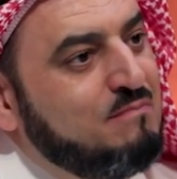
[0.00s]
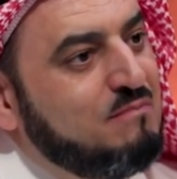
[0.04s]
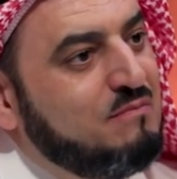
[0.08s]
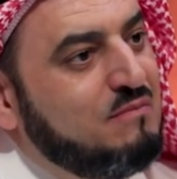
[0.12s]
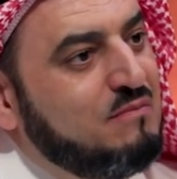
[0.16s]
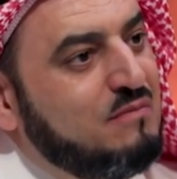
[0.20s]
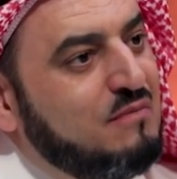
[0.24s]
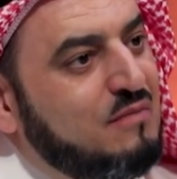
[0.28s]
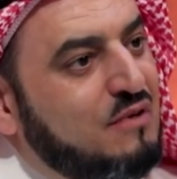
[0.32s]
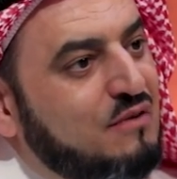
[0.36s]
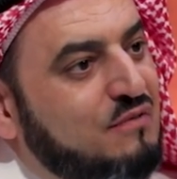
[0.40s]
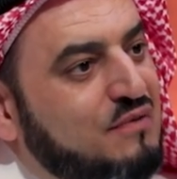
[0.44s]

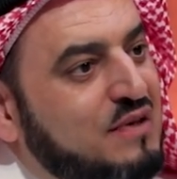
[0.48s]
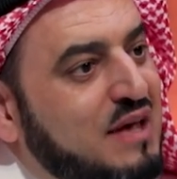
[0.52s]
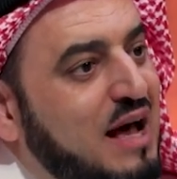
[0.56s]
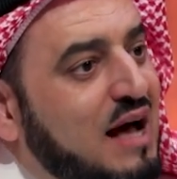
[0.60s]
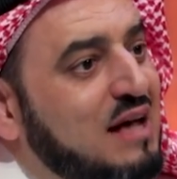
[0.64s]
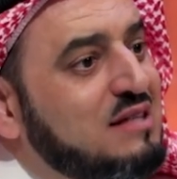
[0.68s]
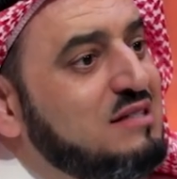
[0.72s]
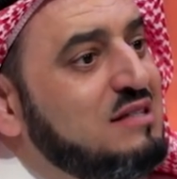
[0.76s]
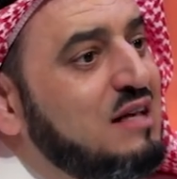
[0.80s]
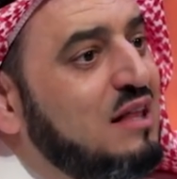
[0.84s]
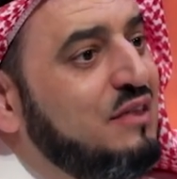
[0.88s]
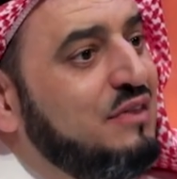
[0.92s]
When did
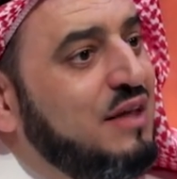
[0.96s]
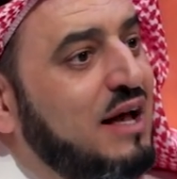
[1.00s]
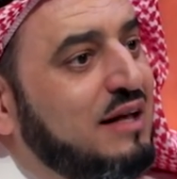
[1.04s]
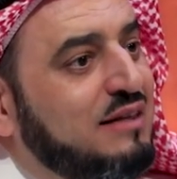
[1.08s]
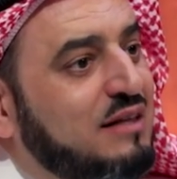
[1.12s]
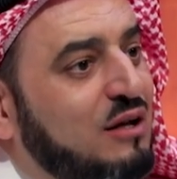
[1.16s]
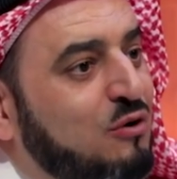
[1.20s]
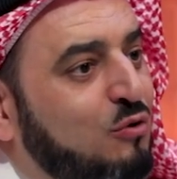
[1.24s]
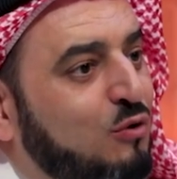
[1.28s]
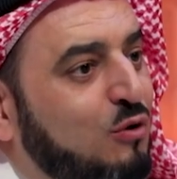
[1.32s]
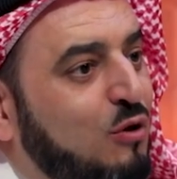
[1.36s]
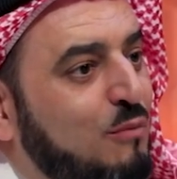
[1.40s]
Jews begin
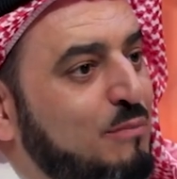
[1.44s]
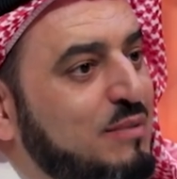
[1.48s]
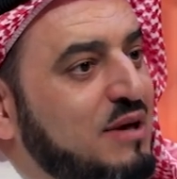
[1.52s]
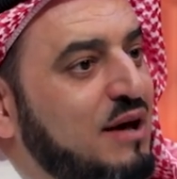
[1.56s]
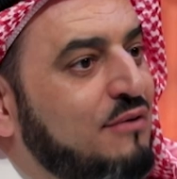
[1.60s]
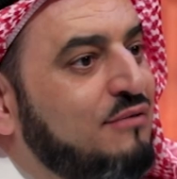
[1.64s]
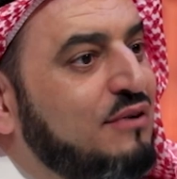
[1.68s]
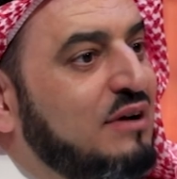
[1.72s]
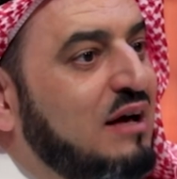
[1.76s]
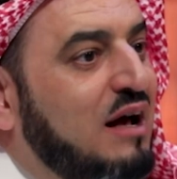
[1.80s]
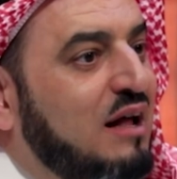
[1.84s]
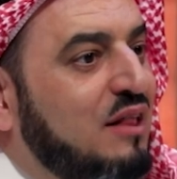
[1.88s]

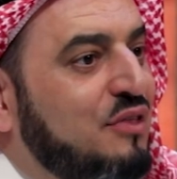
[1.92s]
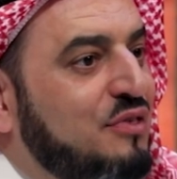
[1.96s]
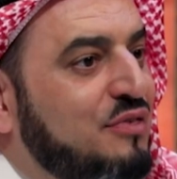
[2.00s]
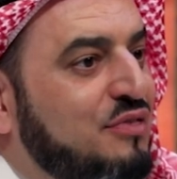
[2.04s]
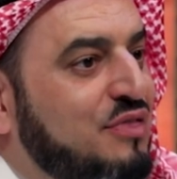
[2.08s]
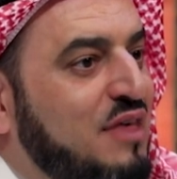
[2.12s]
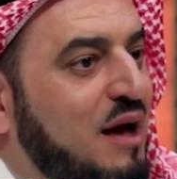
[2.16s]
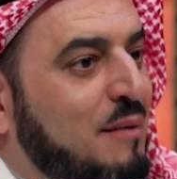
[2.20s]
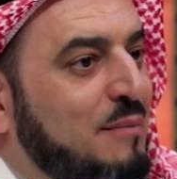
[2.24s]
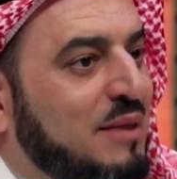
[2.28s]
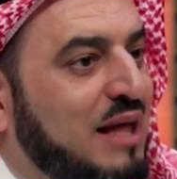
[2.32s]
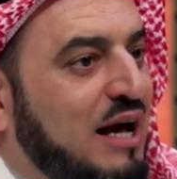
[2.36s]
embracing
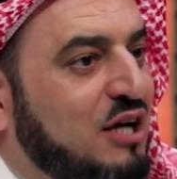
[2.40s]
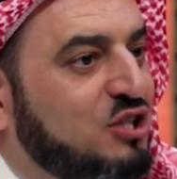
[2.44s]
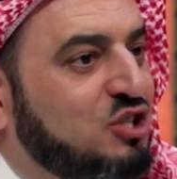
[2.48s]
education?